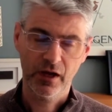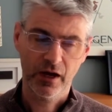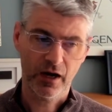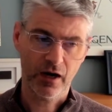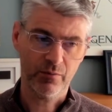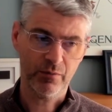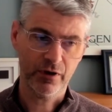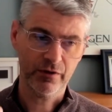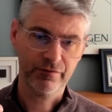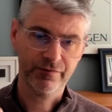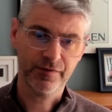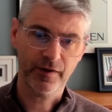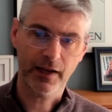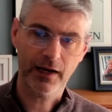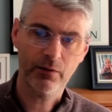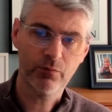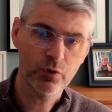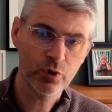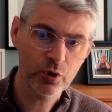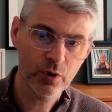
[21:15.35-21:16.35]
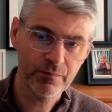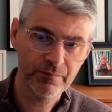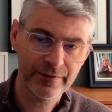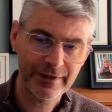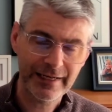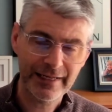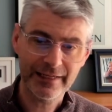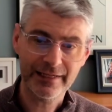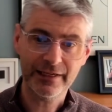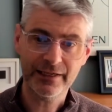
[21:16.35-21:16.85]
Am I following up
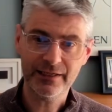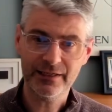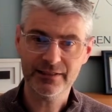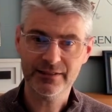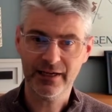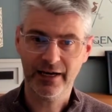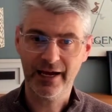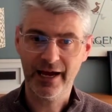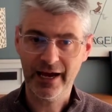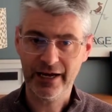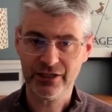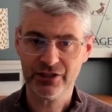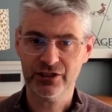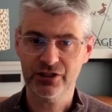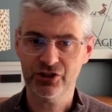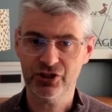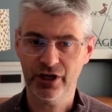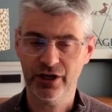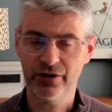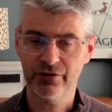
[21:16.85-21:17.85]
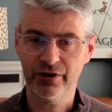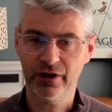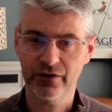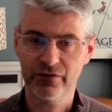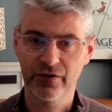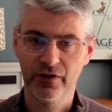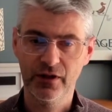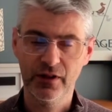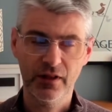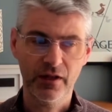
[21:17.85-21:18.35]
with the leads that I actually generate?
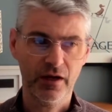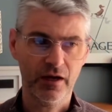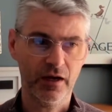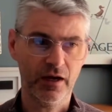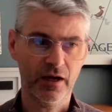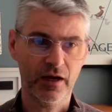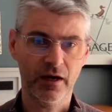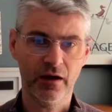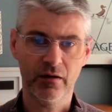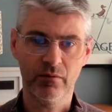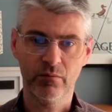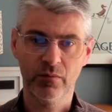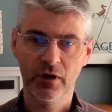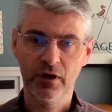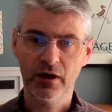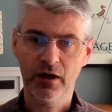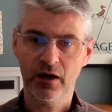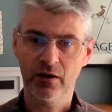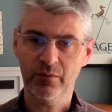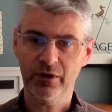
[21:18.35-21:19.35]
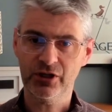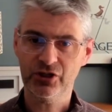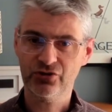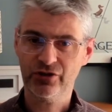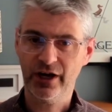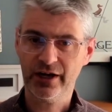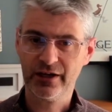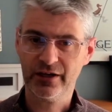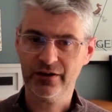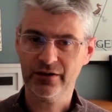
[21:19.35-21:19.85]
Am I
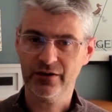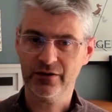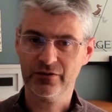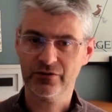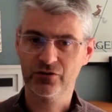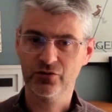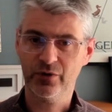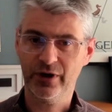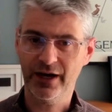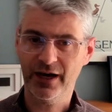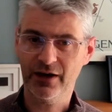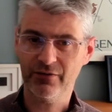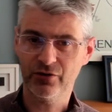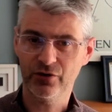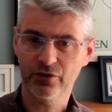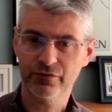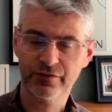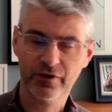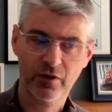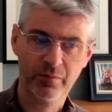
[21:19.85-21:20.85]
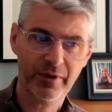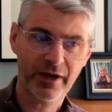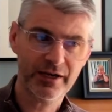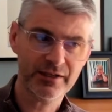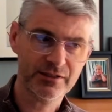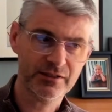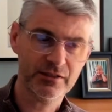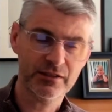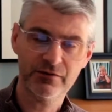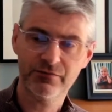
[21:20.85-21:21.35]
tracking it? Do I have enough
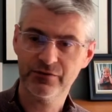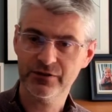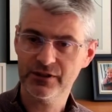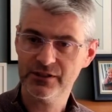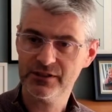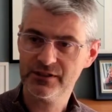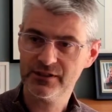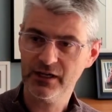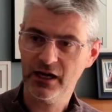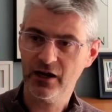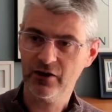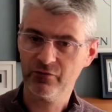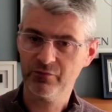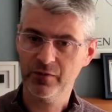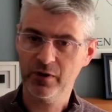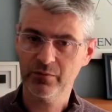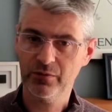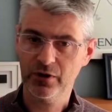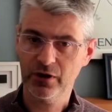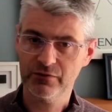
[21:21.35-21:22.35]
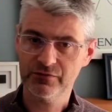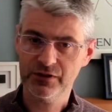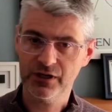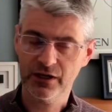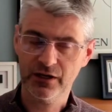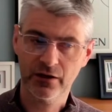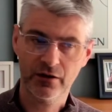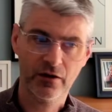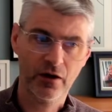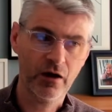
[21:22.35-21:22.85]
capacity for this staff member I've
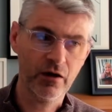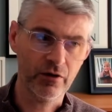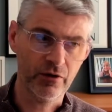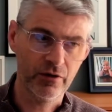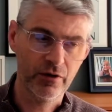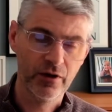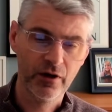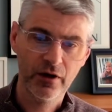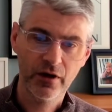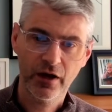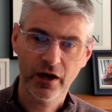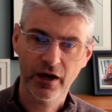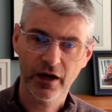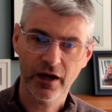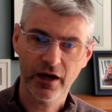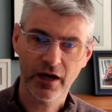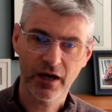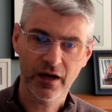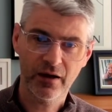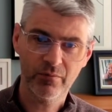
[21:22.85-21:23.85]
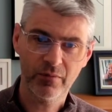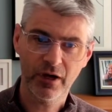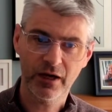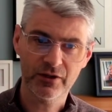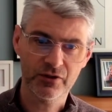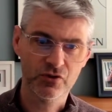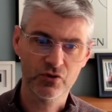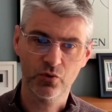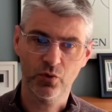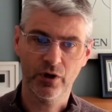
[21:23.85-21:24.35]
taken on?
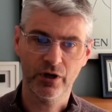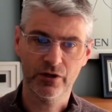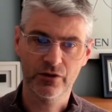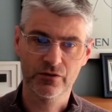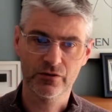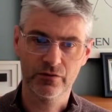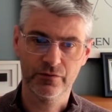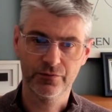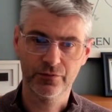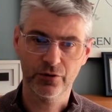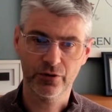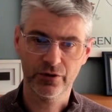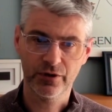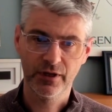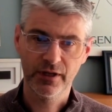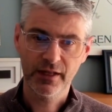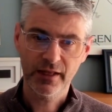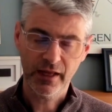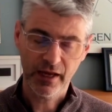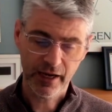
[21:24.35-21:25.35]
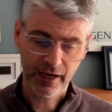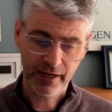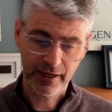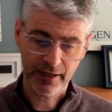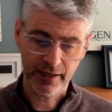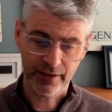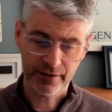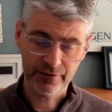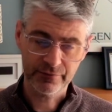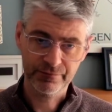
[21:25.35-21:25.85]
And so on and so forth.
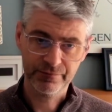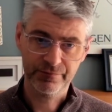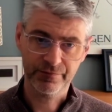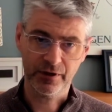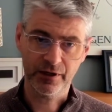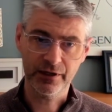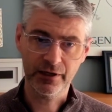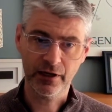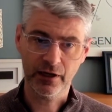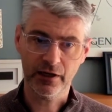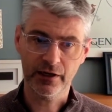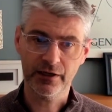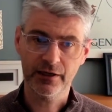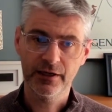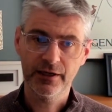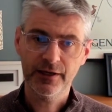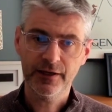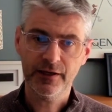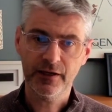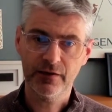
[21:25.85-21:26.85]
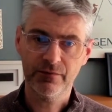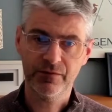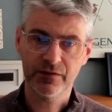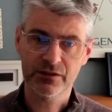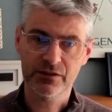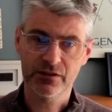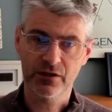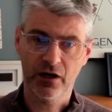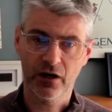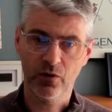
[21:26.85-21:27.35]
And finally, if
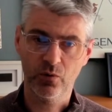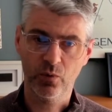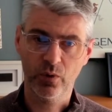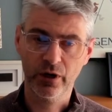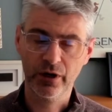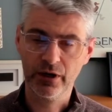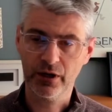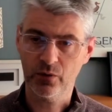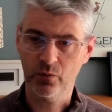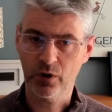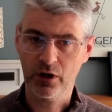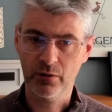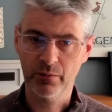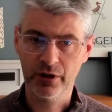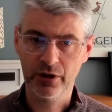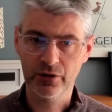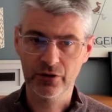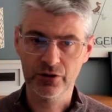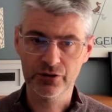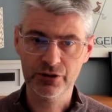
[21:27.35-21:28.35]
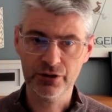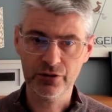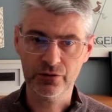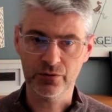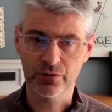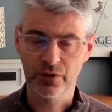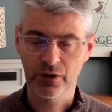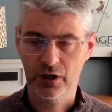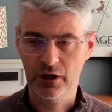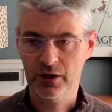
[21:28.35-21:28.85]
it's not working, what am I going to
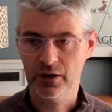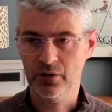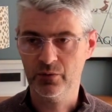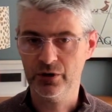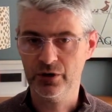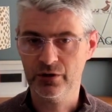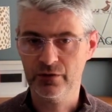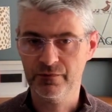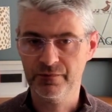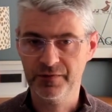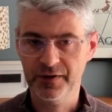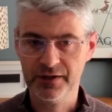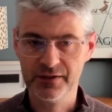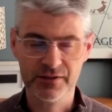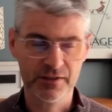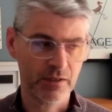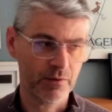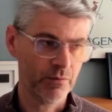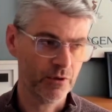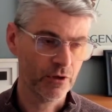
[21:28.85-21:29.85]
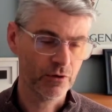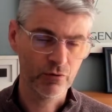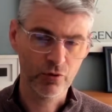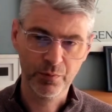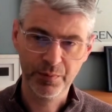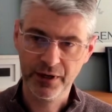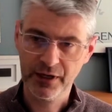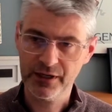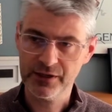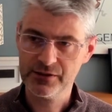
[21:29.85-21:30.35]
do? Are we going to fix it? Are we going to
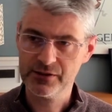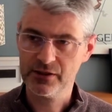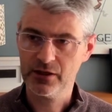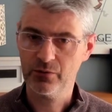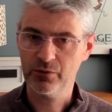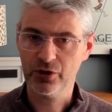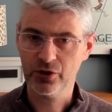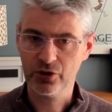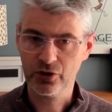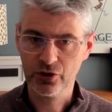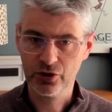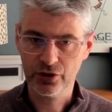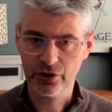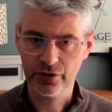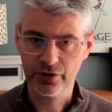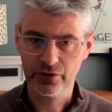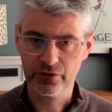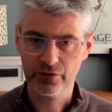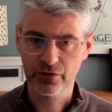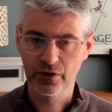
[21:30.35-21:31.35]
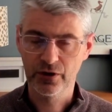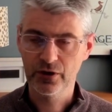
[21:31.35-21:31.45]
replace it? Are we going to cut it?